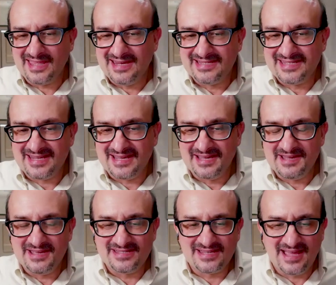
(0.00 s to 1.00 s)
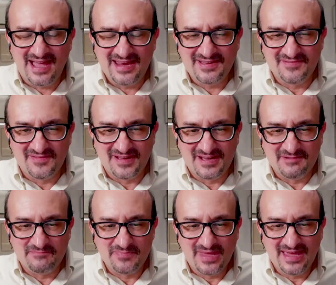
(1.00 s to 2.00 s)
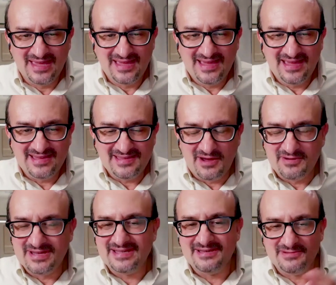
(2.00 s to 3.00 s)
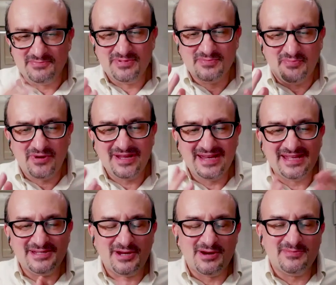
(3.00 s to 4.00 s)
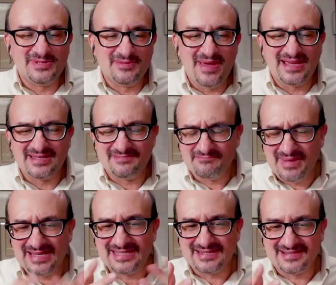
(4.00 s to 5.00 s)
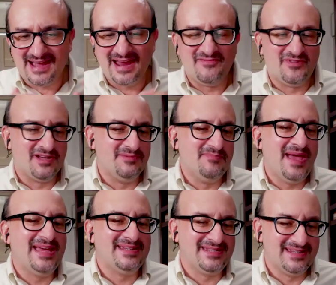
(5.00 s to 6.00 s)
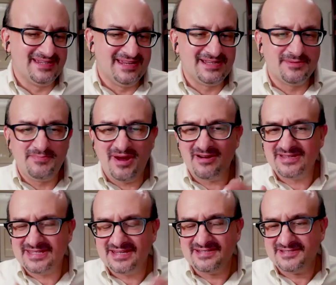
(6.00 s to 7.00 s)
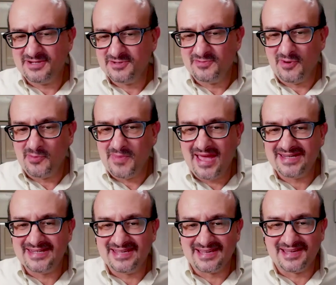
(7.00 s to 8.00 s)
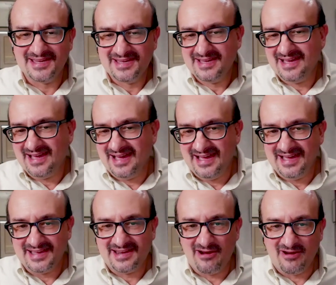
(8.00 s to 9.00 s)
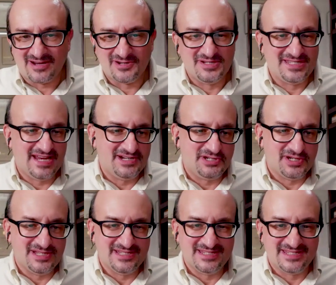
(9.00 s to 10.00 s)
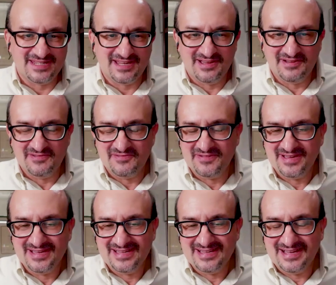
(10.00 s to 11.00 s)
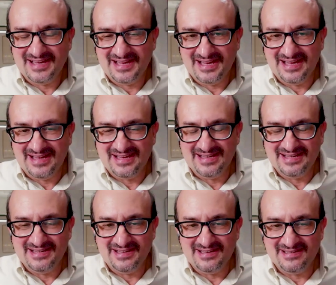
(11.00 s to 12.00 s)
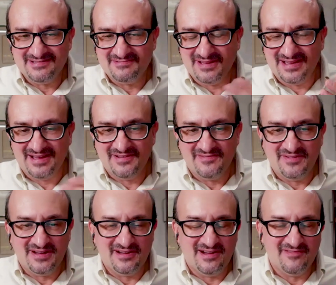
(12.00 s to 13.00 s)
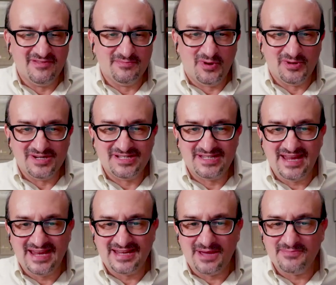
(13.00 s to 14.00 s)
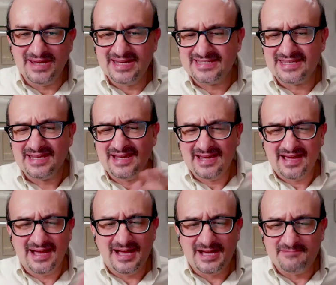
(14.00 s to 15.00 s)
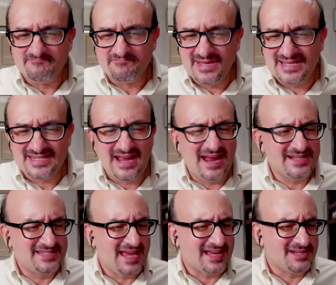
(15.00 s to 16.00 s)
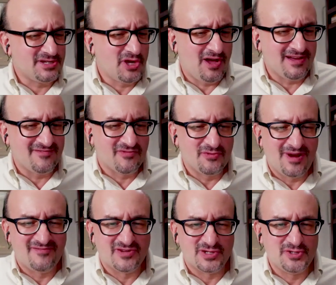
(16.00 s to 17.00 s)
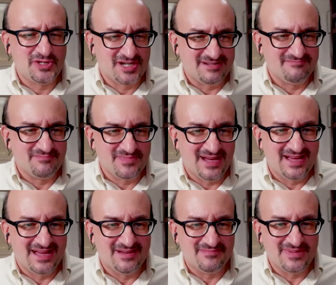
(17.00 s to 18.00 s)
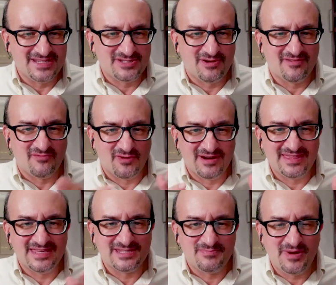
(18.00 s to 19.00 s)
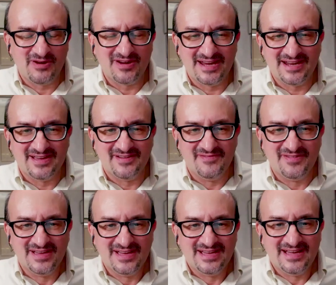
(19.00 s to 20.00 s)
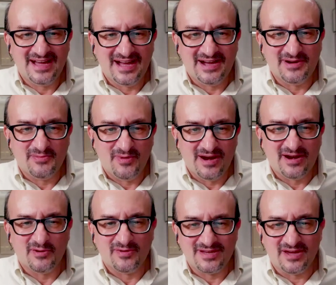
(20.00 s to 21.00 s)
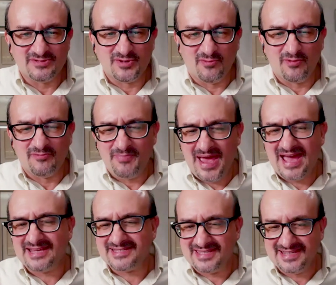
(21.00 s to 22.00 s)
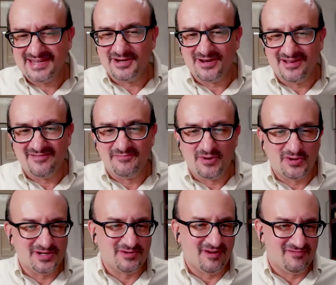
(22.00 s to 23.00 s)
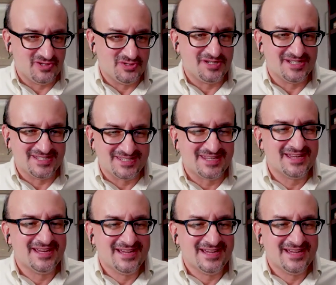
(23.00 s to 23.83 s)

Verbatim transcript: that it's uh, it's kind of uh, you know you, you put it in terms that makes makes it kind of a lament and in comparison to romantic uh, characterizations of uh, of uh, of the Polish state I mean it's um, it's not exactly calling for revolution um, it's sort of we're in this period of uh, where you know sort of we're past the era of Polish revolutions